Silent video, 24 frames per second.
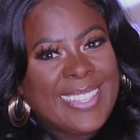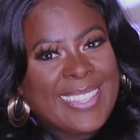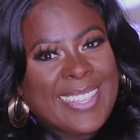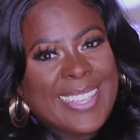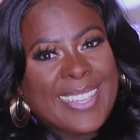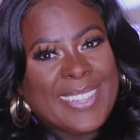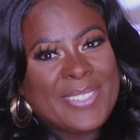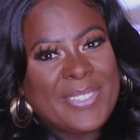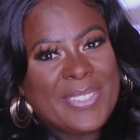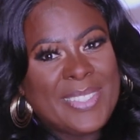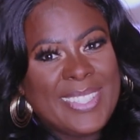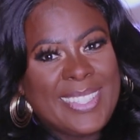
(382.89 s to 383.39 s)

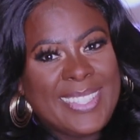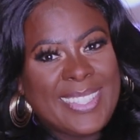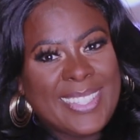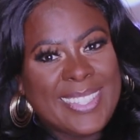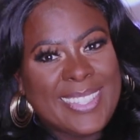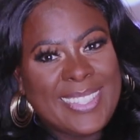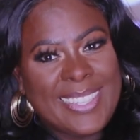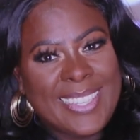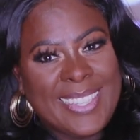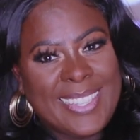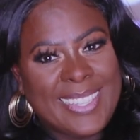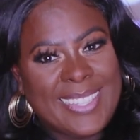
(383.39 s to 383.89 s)
Can we
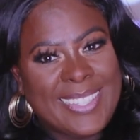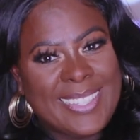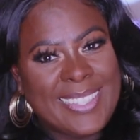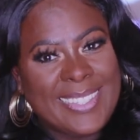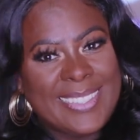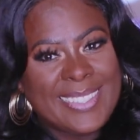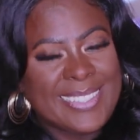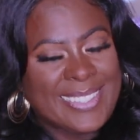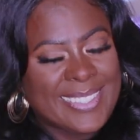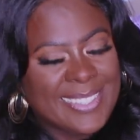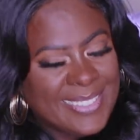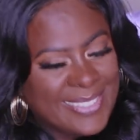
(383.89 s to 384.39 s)
get
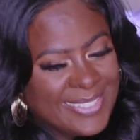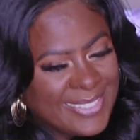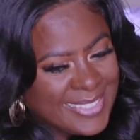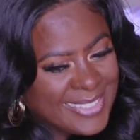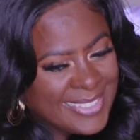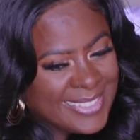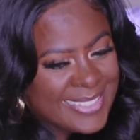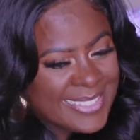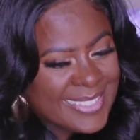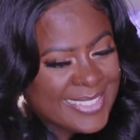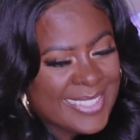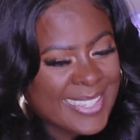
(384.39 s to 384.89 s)
into
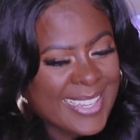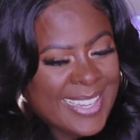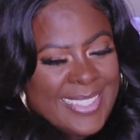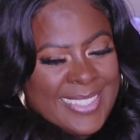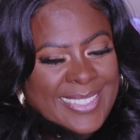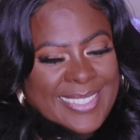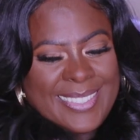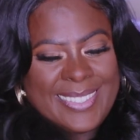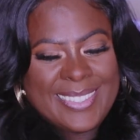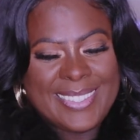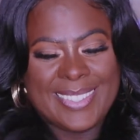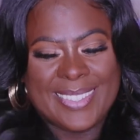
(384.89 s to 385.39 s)
this
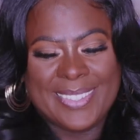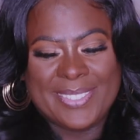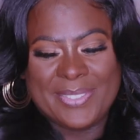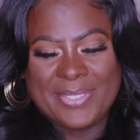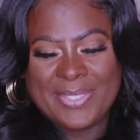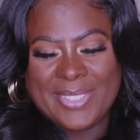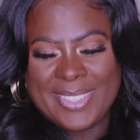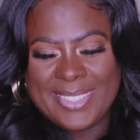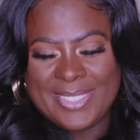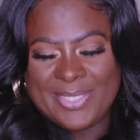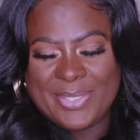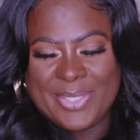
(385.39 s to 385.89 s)
texture
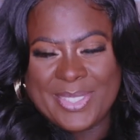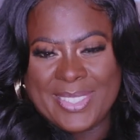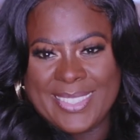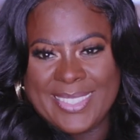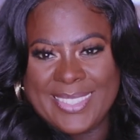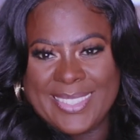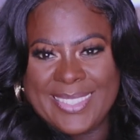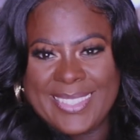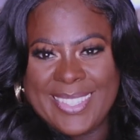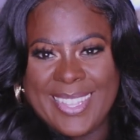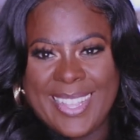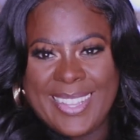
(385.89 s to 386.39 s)
on this
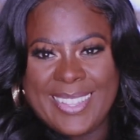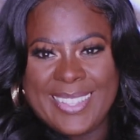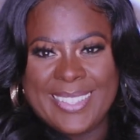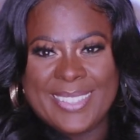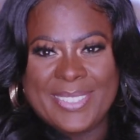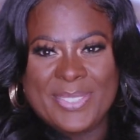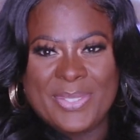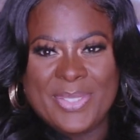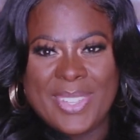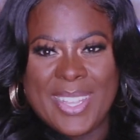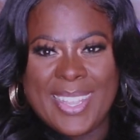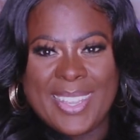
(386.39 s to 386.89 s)

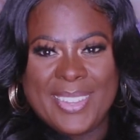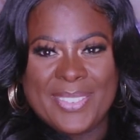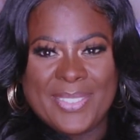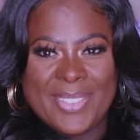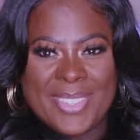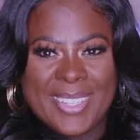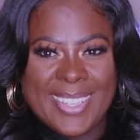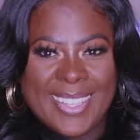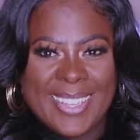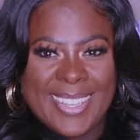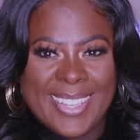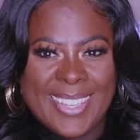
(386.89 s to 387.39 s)
Brizella,
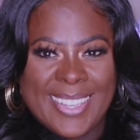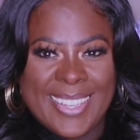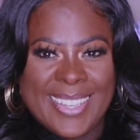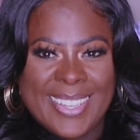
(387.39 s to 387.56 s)
baby?